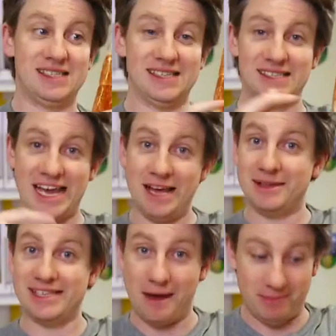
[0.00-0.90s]
the same
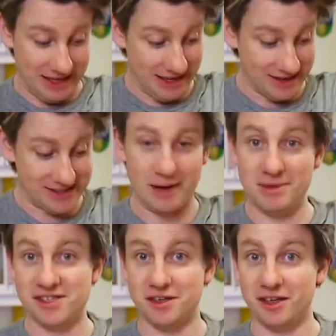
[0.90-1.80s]
that's happening in our
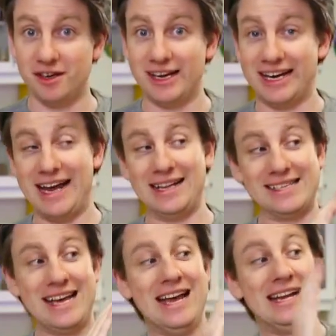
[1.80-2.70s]
semicircular
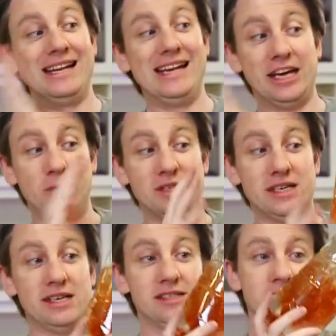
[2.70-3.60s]
canals. Liquid
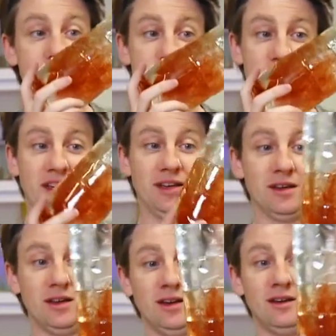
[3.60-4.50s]
is moving
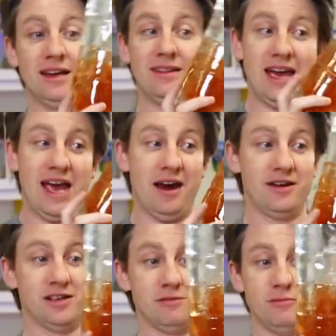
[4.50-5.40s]
and the
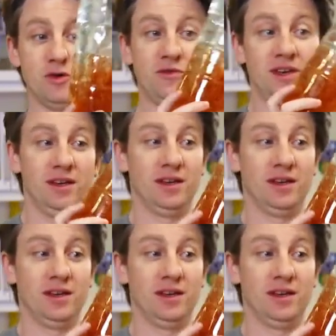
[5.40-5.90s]
hairs are moving,